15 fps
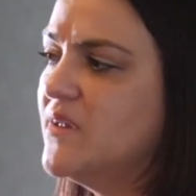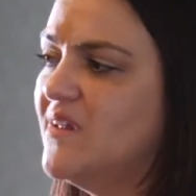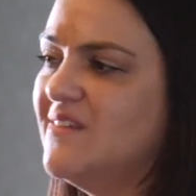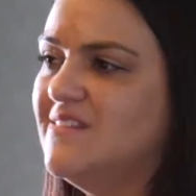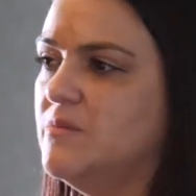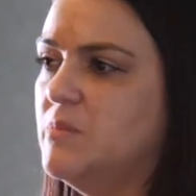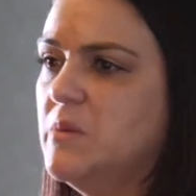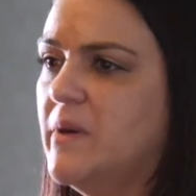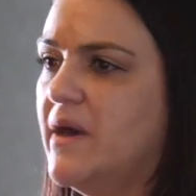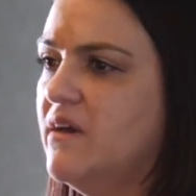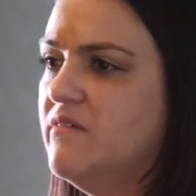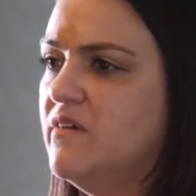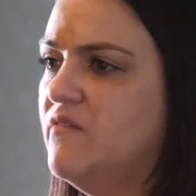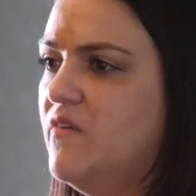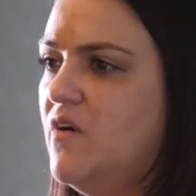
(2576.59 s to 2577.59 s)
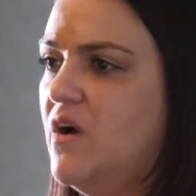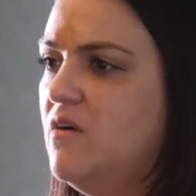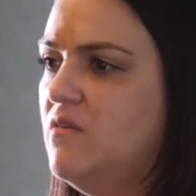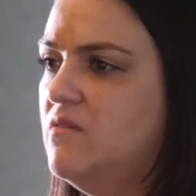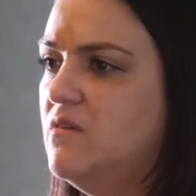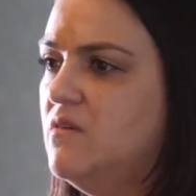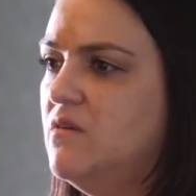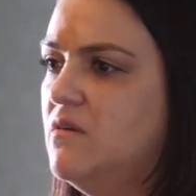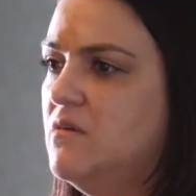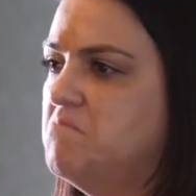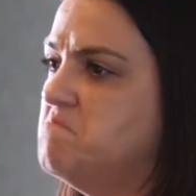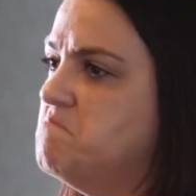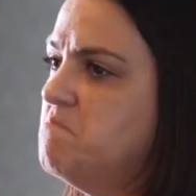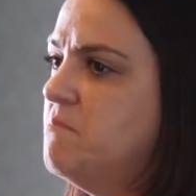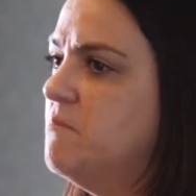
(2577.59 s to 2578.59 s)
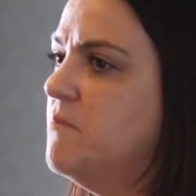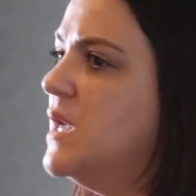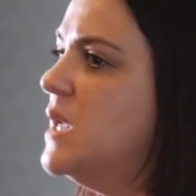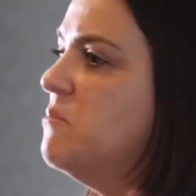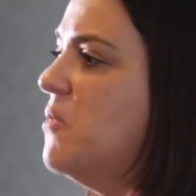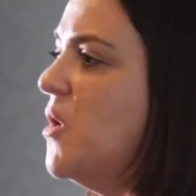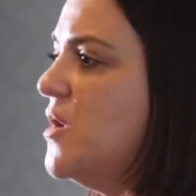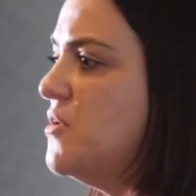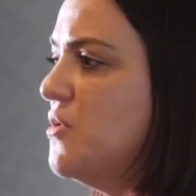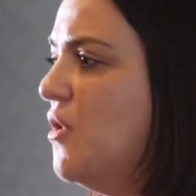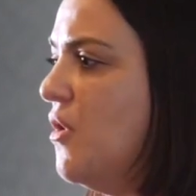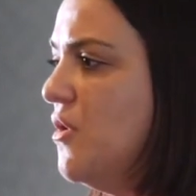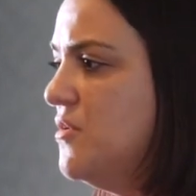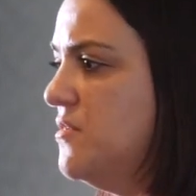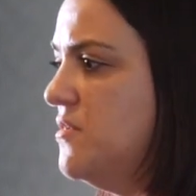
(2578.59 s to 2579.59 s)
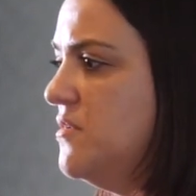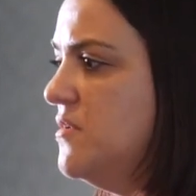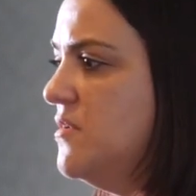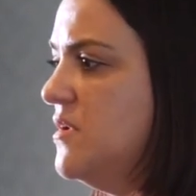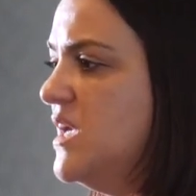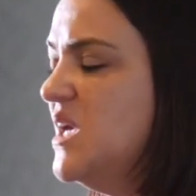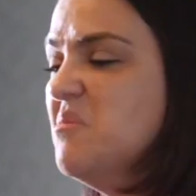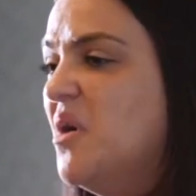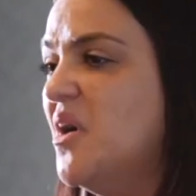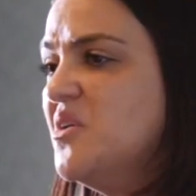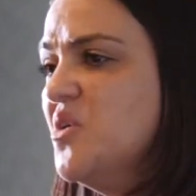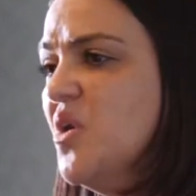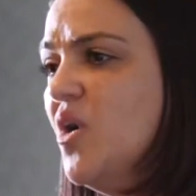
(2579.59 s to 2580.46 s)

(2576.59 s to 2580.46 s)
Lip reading: an SDP pay event file? It might not. It might